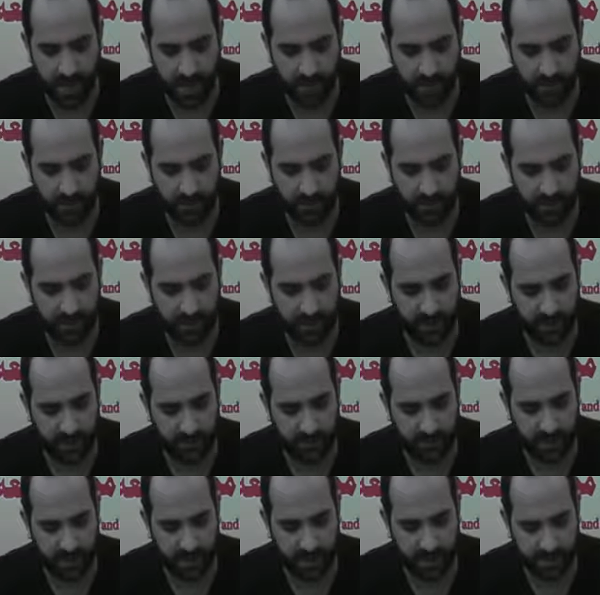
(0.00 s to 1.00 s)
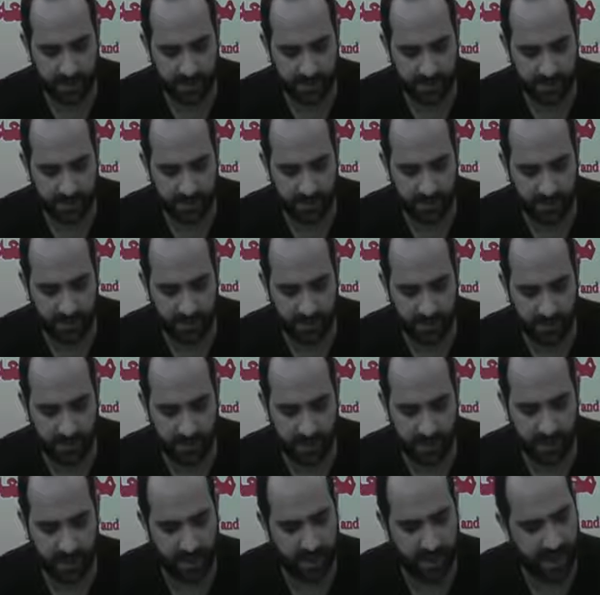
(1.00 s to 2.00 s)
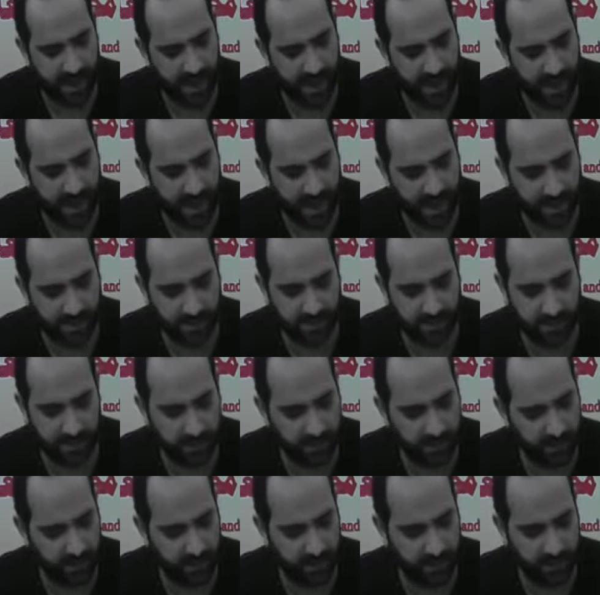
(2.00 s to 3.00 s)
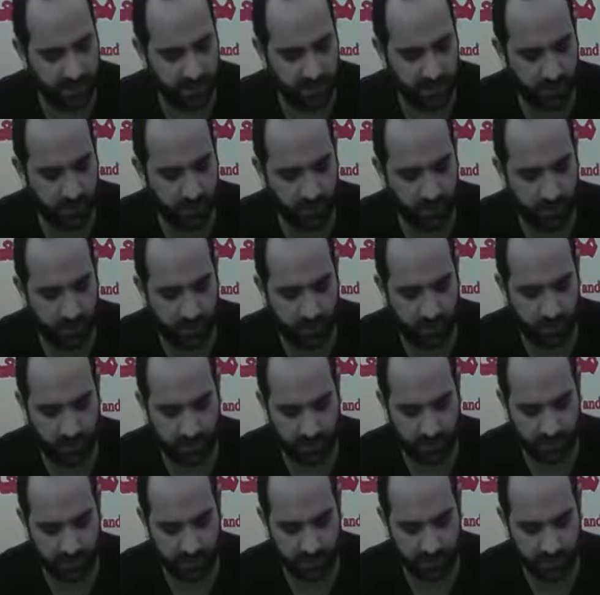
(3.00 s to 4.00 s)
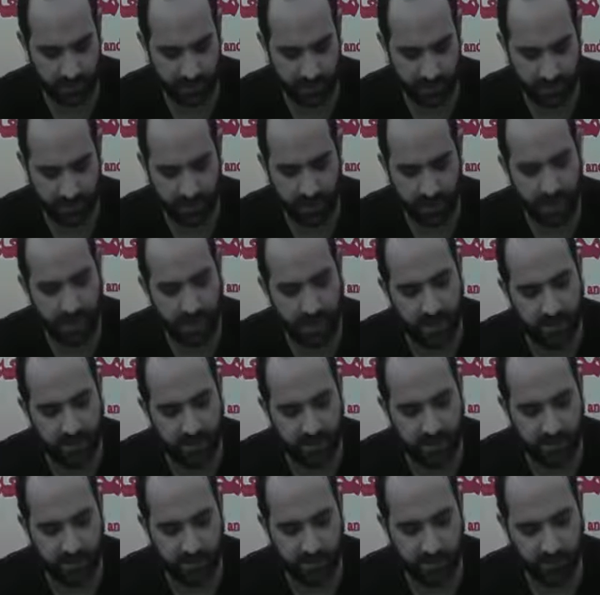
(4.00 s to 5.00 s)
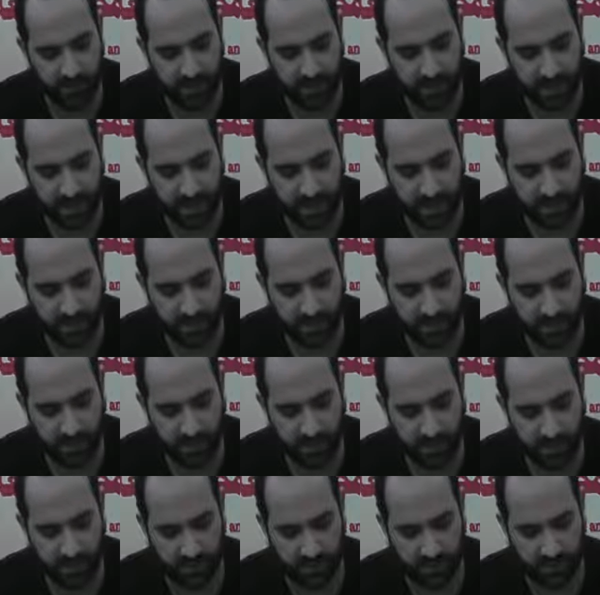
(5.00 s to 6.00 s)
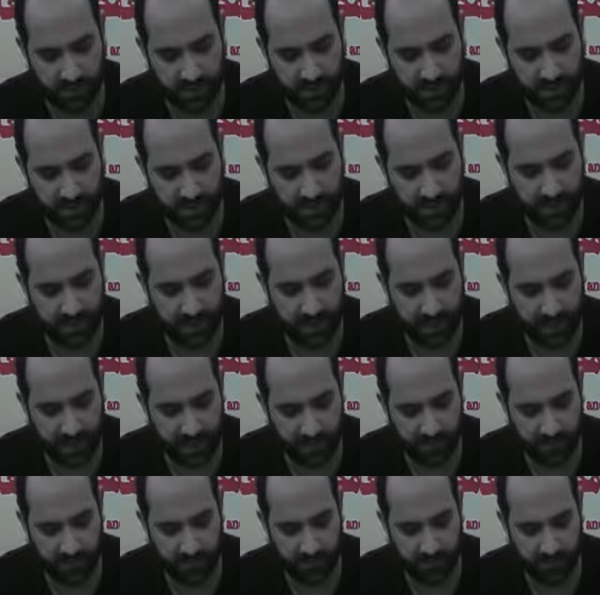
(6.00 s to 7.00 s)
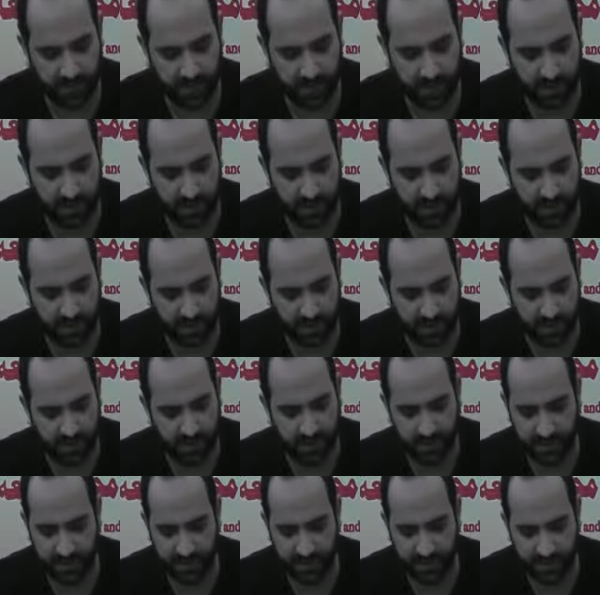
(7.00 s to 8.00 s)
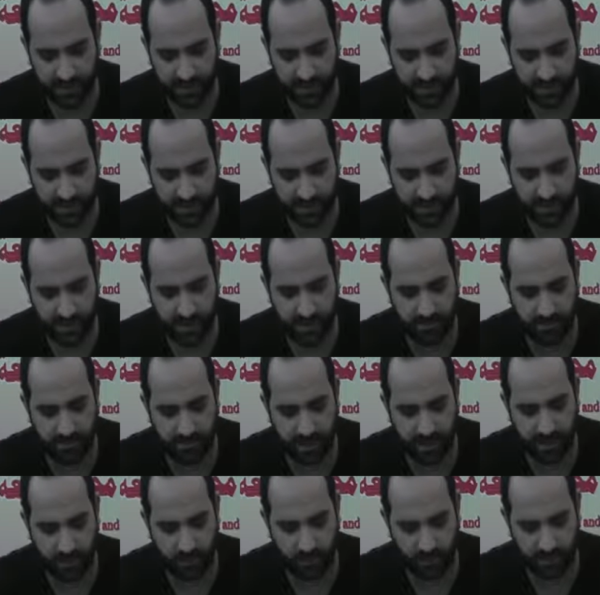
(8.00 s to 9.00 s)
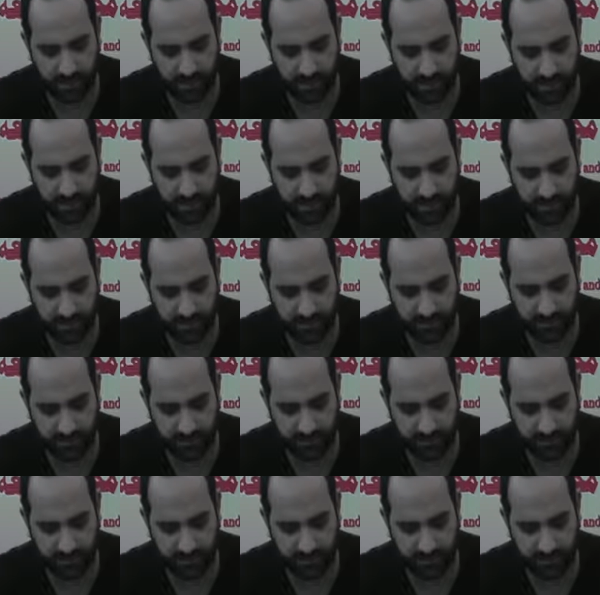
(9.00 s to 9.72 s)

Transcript: under any pretext that has nothing to do with religion. These pretexts are just claims of idleness, laziness, and backwardness.